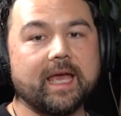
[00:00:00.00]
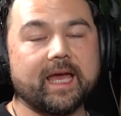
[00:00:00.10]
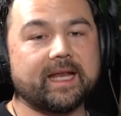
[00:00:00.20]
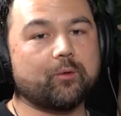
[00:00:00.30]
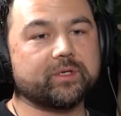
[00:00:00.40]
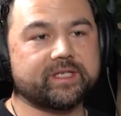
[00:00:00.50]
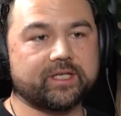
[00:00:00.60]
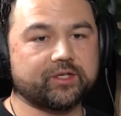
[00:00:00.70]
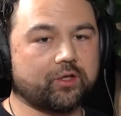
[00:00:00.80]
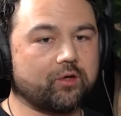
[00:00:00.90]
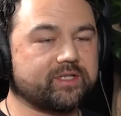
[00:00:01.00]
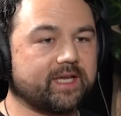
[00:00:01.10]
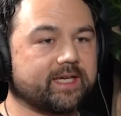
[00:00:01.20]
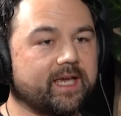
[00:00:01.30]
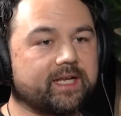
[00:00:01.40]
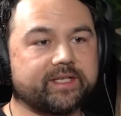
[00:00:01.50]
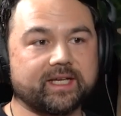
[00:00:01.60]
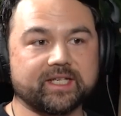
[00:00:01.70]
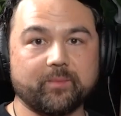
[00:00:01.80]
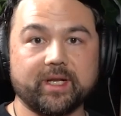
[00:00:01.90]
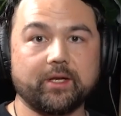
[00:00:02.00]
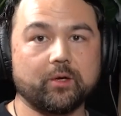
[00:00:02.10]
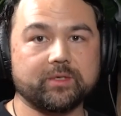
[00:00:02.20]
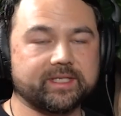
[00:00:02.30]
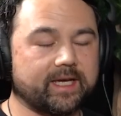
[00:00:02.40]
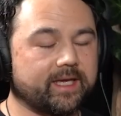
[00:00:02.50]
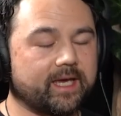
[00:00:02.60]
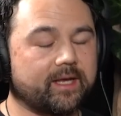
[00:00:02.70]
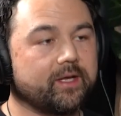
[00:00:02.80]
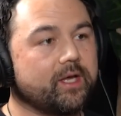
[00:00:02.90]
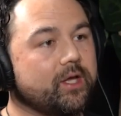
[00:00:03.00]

And I would sit as close as I can and take as many notes as I can.